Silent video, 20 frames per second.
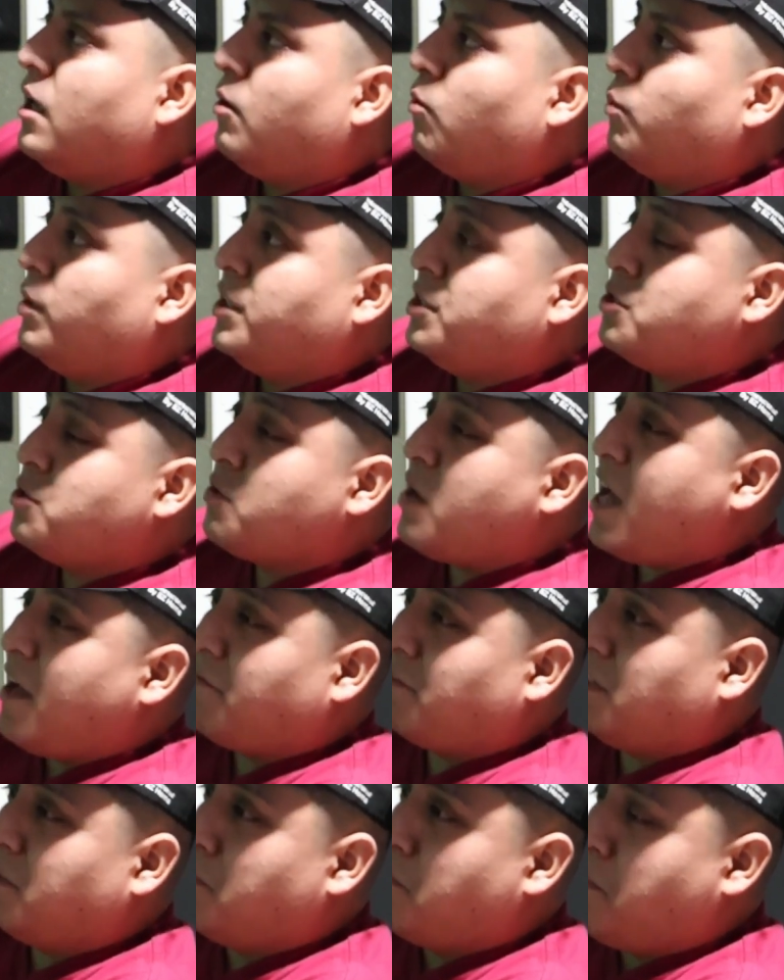We do have
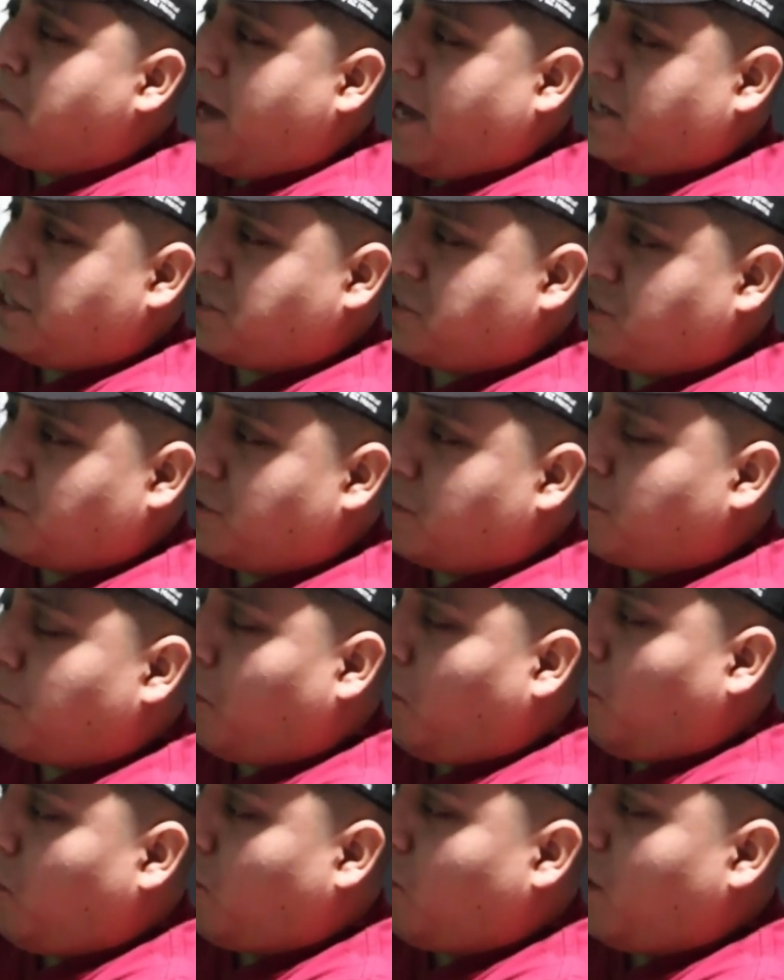an ambassador
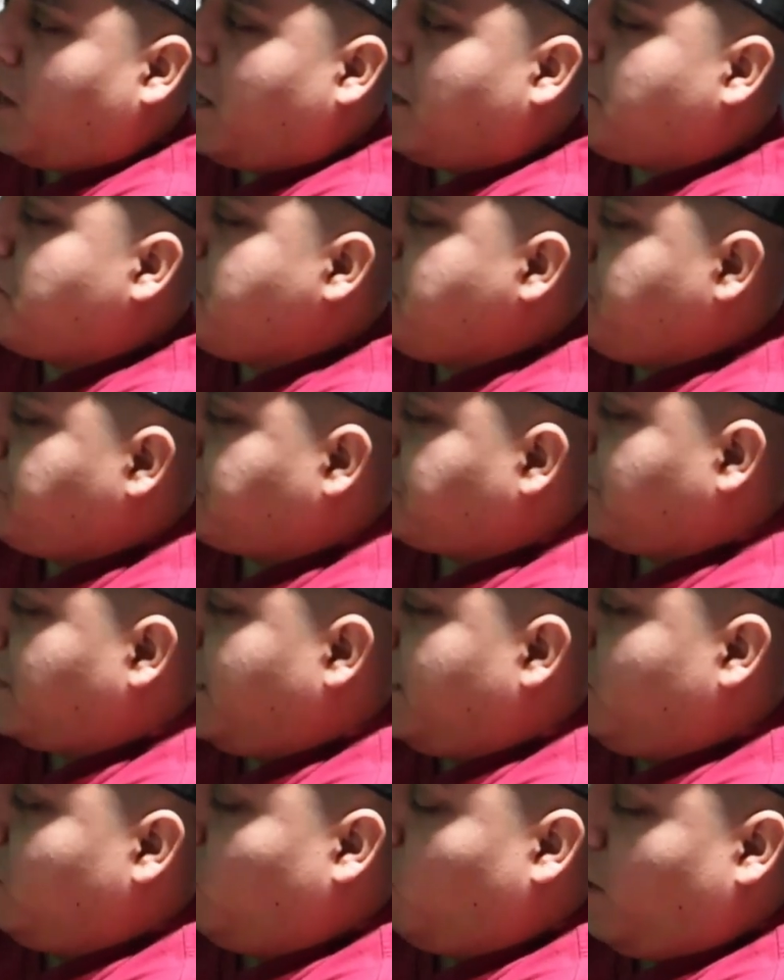program,
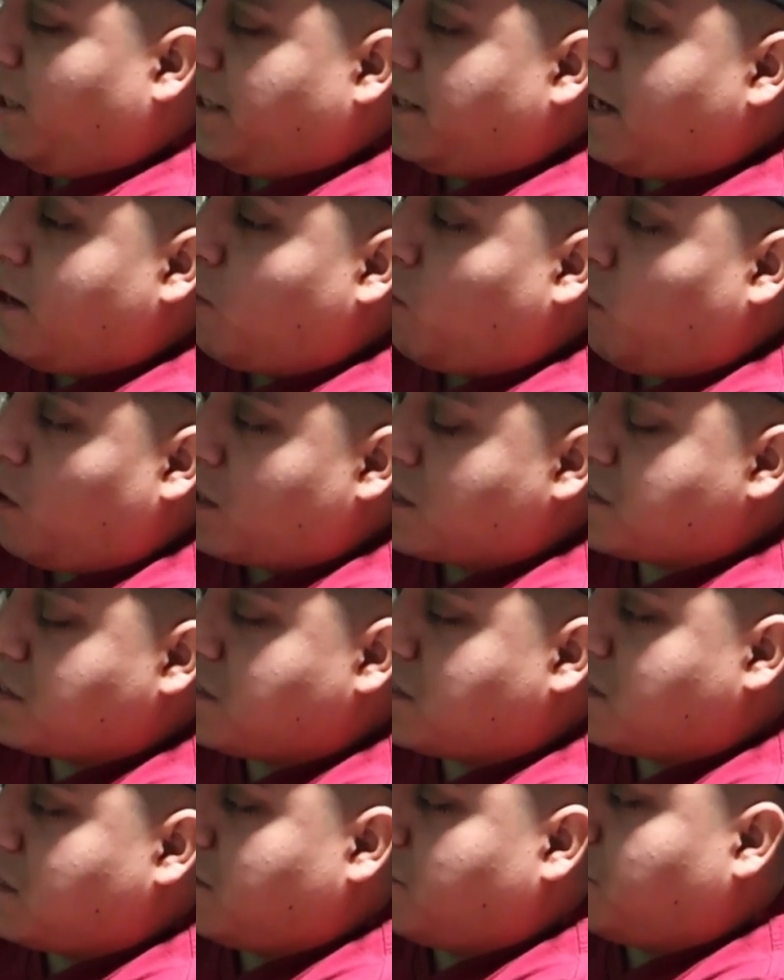and the way that works is if